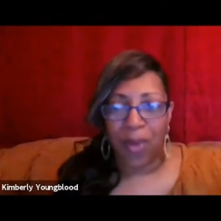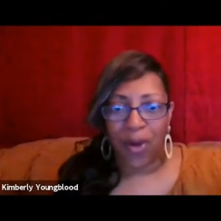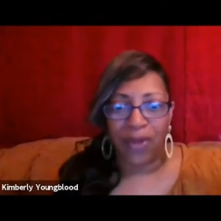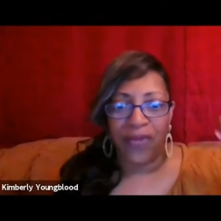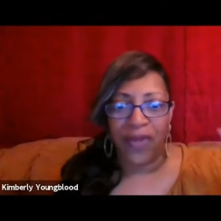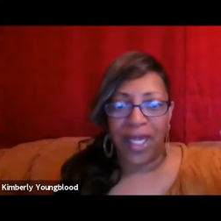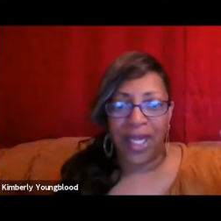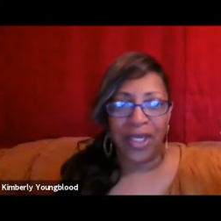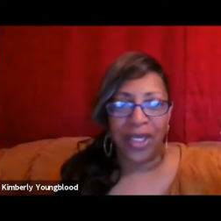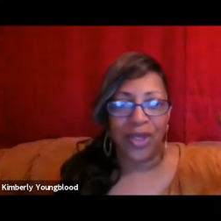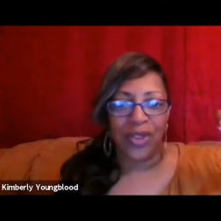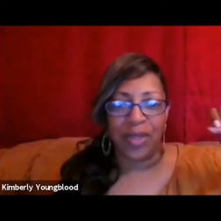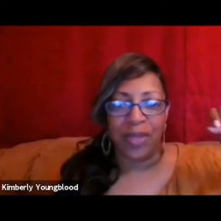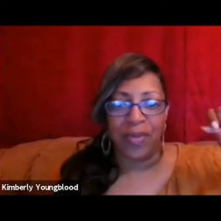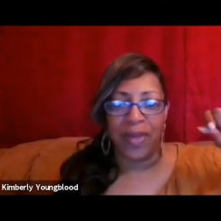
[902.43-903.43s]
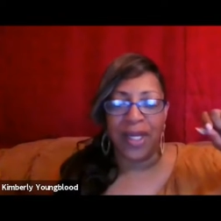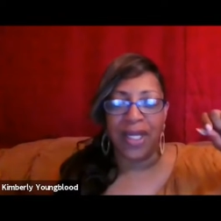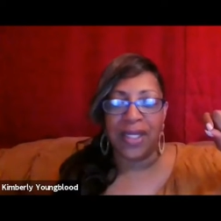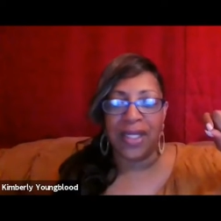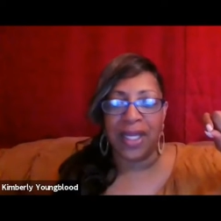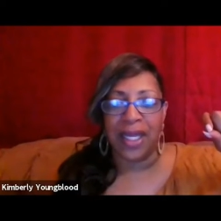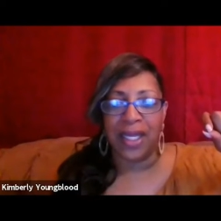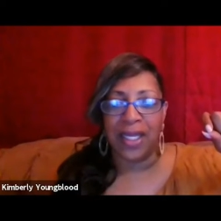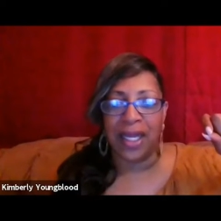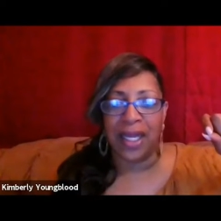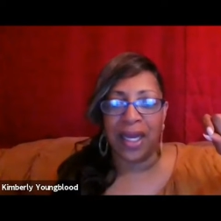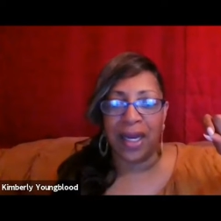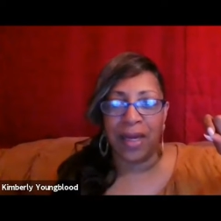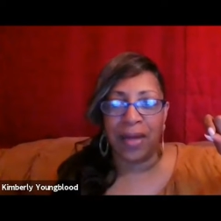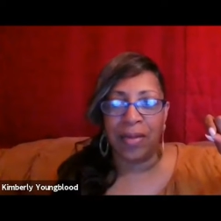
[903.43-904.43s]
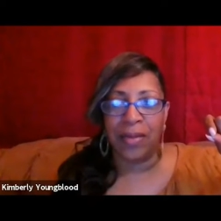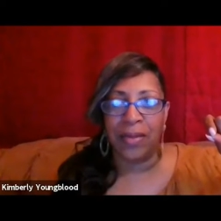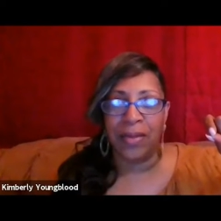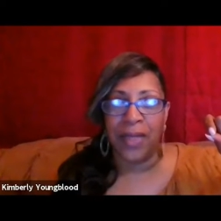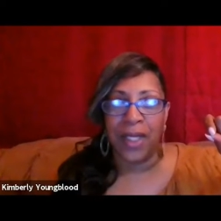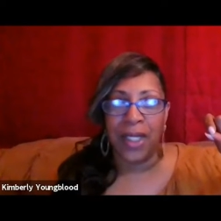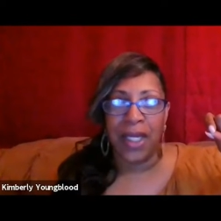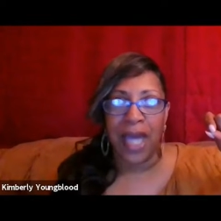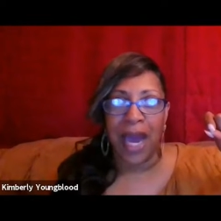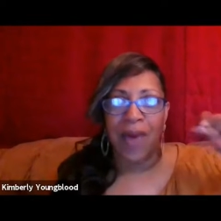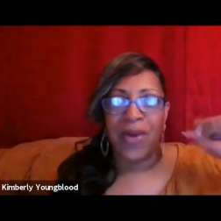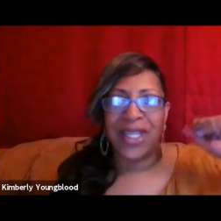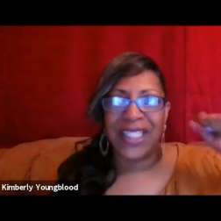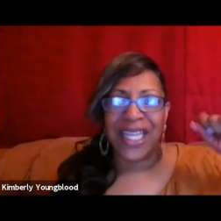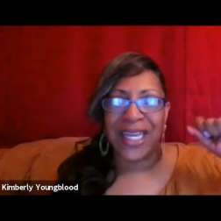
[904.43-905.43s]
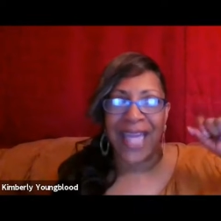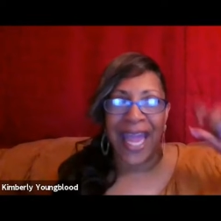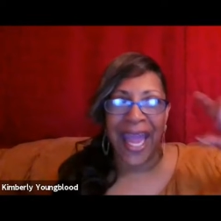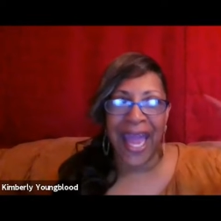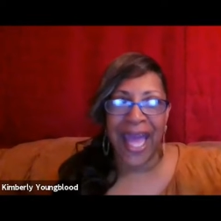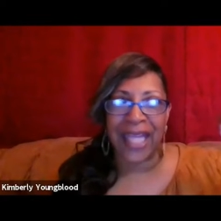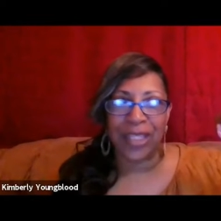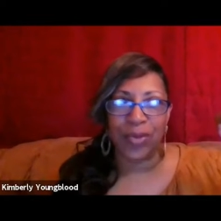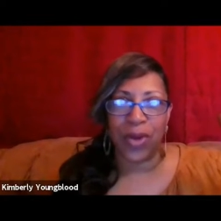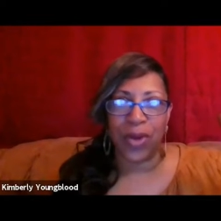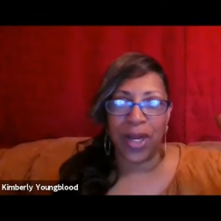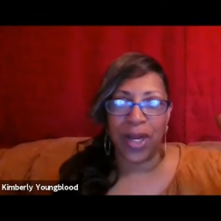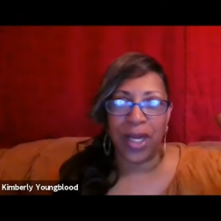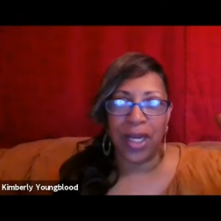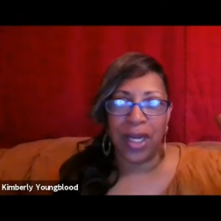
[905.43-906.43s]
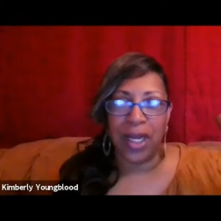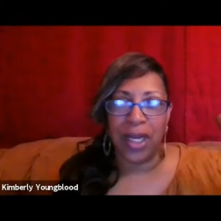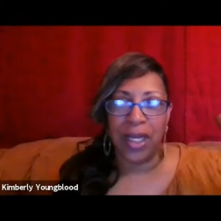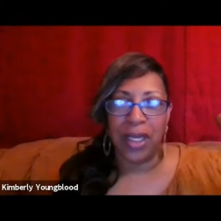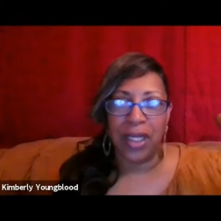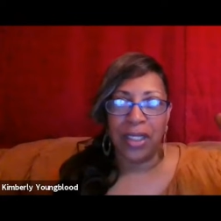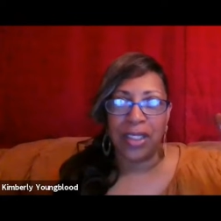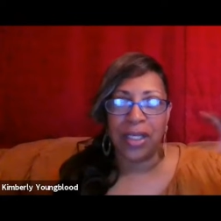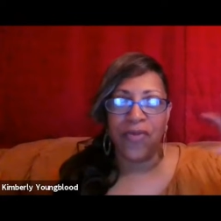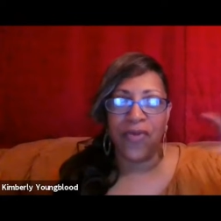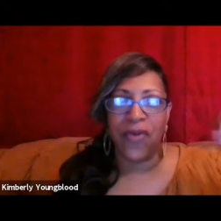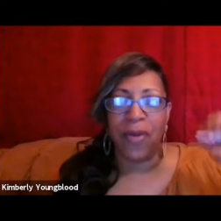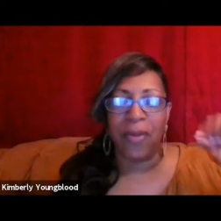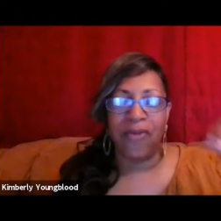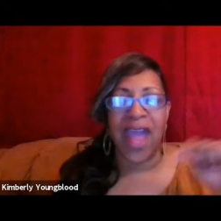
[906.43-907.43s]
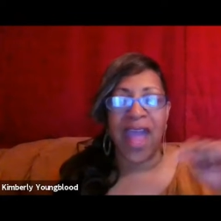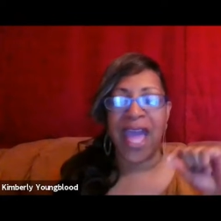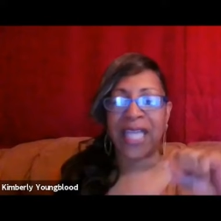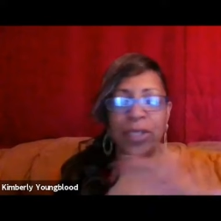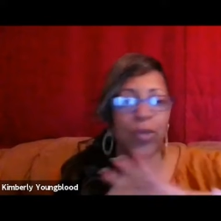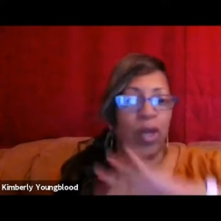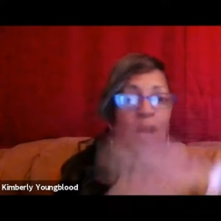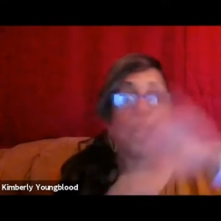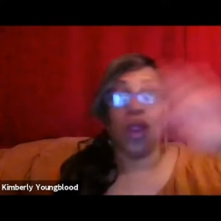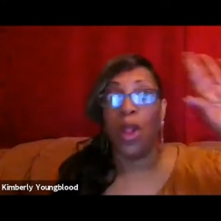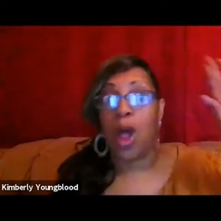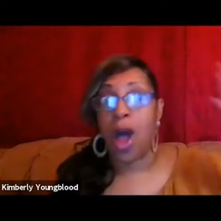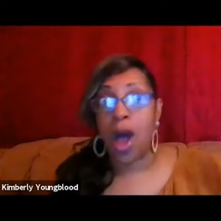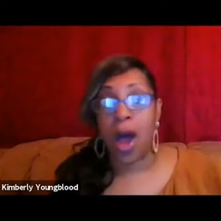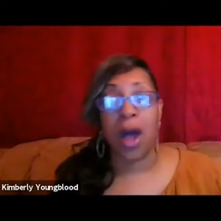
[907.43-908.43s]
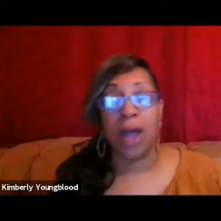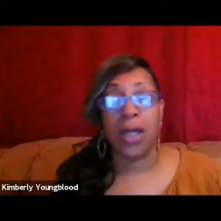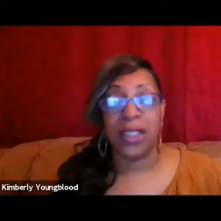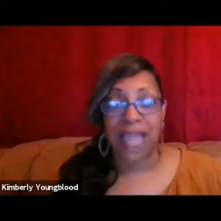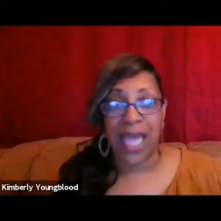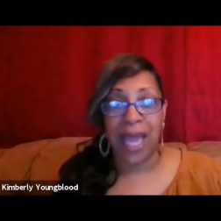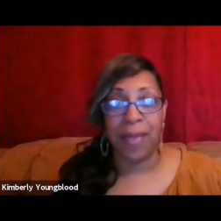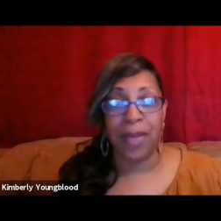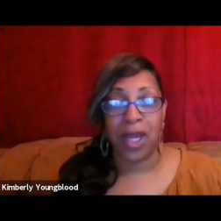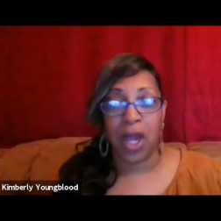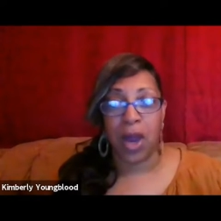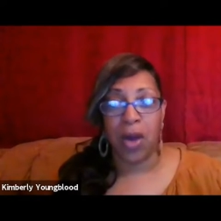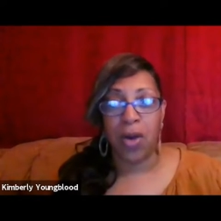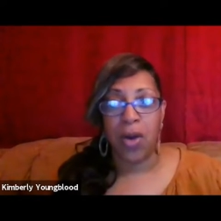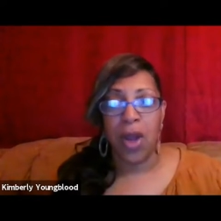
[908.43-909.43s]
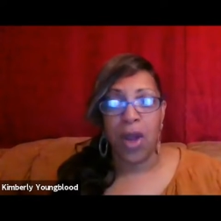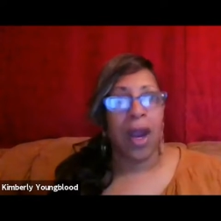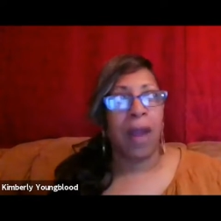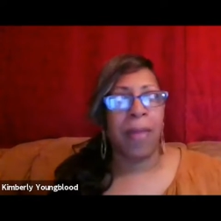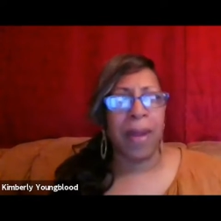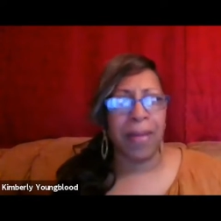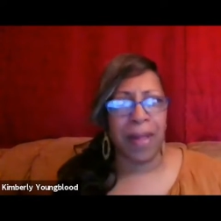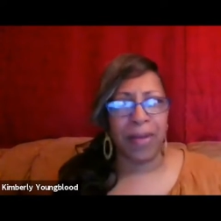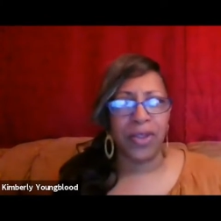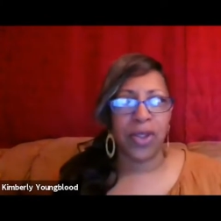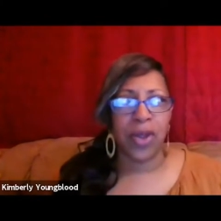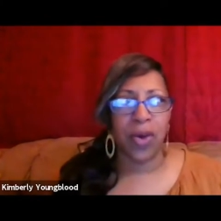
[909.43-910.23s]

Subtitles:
morphine. It used to be in I want to say aspirin. some form of aspirin a long time ago. Maybe that was